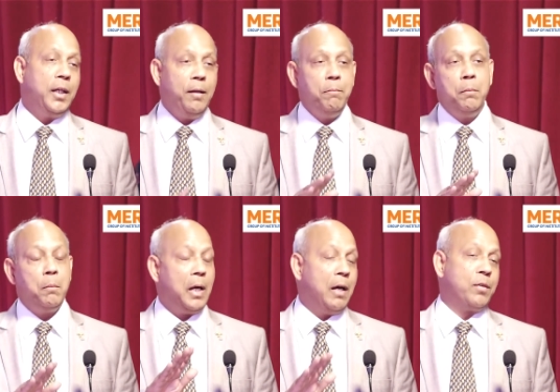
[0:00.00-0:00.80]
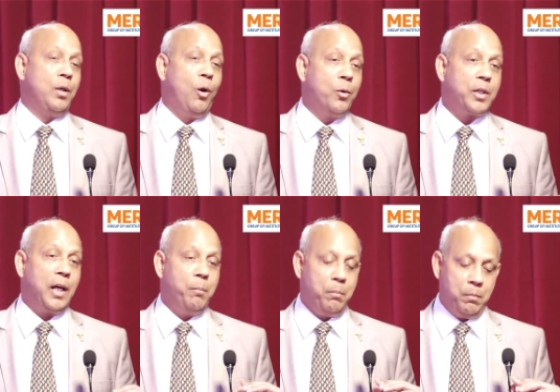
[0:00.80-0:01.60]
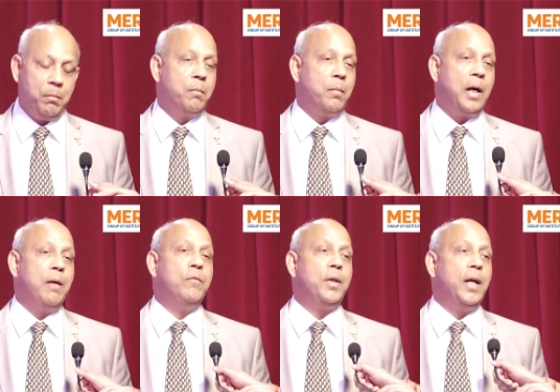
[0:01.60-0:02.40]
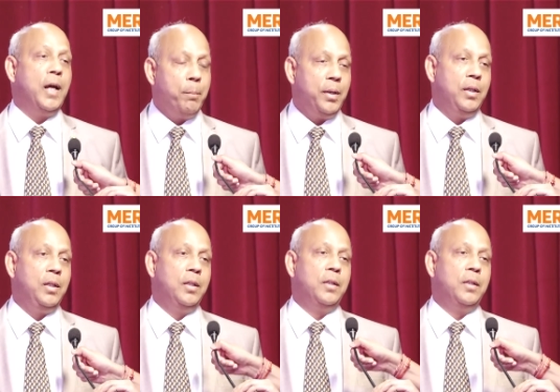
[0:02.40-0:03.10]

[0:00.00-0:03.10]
him after a long time. I am very happy